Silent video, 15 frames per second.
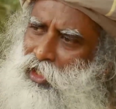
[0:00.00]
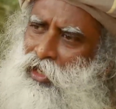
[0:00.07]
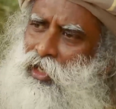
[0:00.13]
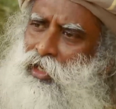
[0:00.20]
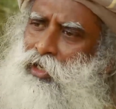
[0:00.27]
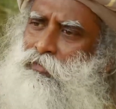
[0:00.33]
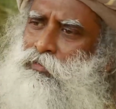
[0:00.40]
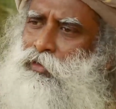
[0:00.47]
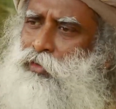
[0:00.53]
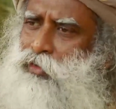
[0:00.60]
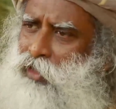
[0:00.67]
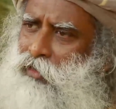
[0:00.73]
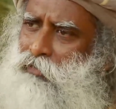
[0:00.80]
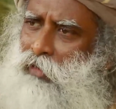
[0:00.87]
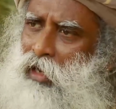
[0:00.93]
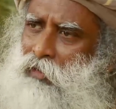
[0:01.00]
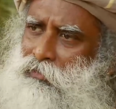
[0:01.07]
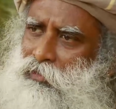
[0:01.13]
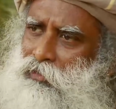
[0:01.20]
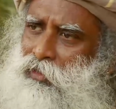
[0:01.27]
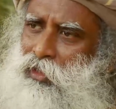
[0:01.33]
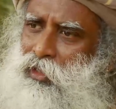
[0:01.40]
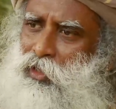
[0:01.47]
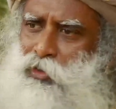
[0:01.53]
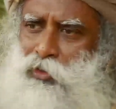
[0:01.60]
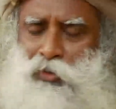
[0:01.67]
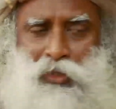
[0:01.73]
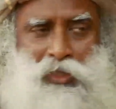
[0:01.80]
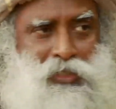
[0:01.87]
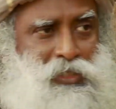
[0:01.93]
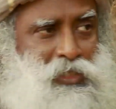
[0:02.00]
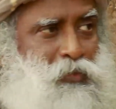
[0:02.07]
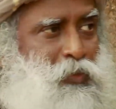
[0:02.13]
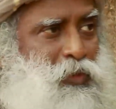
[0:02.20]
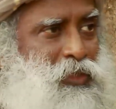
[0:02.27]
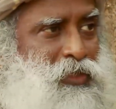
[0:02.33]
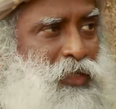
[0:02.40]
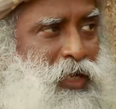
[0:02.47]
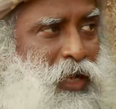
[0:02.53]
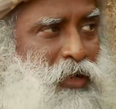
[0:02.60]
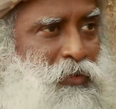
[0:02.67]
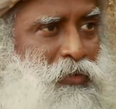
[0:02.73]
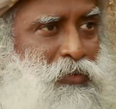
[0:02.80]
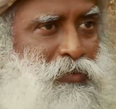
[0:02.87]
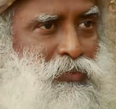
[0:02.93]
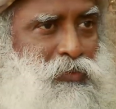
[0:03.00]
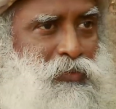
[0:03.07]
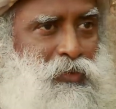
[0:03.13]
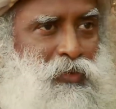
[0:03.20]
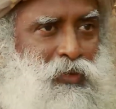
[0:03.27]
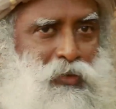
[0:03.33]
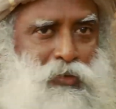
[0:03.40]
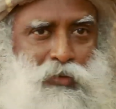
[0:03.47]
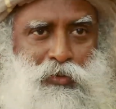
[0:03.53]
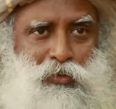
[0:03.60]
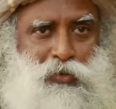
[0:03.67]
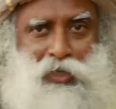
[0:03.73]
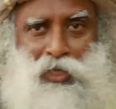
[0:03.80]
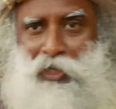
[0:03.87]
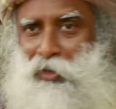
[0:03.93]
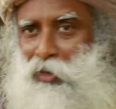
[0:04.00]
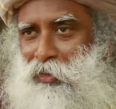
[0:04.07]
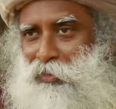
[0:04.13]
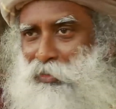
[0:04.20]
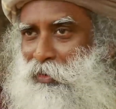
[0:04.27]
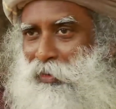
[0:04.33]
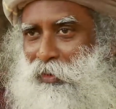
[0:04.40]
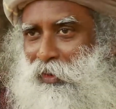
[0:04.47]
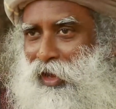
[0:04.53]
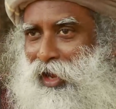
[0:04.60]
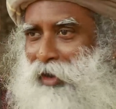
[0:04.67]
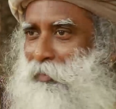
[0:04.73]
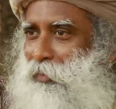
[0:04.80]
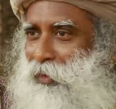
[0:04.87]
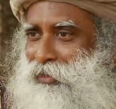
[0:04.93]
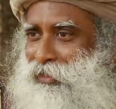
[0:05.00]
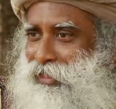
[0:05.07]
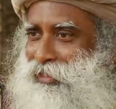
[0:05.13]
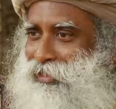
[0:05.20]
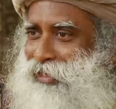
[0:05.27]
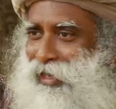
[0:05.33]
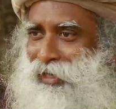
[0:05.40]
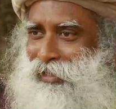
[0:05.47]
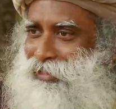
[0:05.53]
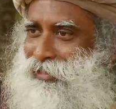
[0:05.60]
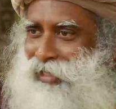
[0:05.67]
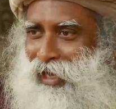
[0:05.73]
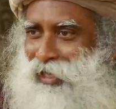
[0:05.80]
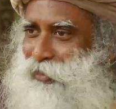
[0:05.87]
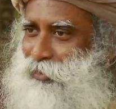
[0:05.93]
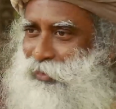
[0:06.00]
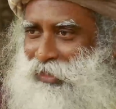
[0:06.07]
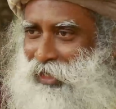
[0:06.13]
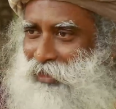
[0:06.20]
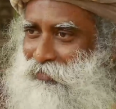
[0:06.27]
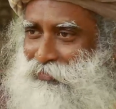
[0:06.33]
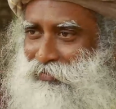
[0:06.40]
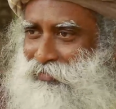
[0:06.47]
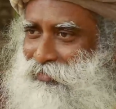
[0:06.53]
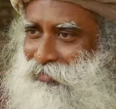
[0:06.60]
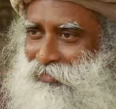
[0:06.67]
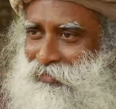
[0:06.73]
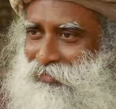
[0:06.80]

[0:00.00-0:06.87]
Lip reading: created for your survival. You can see what is around you, you cannot roll your eyeballs inside and scan yourself.